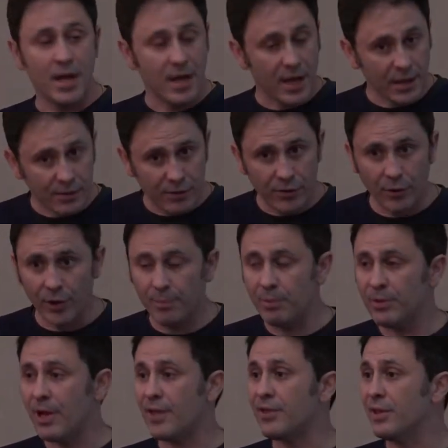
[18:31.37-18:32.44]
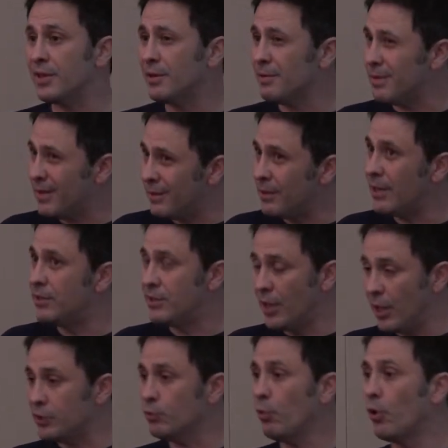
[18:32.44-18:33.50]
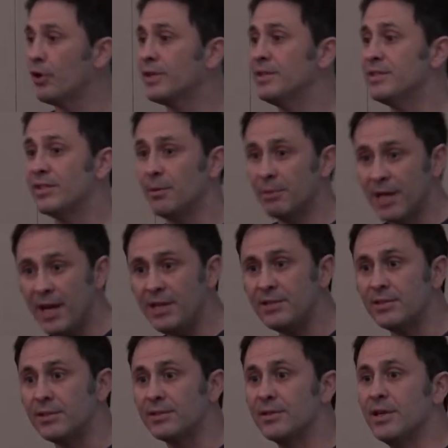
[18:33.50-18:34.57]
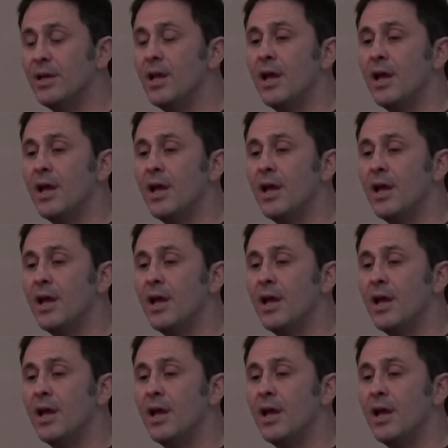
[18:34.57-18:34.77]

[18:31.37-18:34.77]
In 30%, I think it does work in some cases.